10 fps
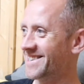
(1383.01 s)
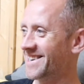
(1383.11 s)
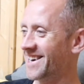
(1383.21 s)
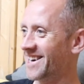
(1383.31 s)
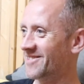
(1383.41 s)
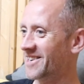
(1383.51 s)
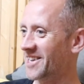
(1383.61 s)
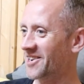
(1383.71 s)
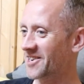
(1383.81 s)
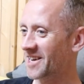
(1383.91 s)
Um, any
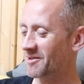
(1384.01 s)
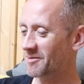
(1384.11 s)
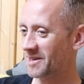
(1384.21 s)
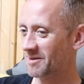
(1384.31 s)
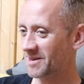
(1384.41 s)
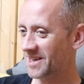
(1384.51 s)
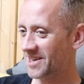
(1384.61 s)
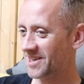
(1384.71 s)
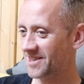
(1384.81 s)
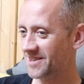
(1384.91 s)
other time I'll be complaining.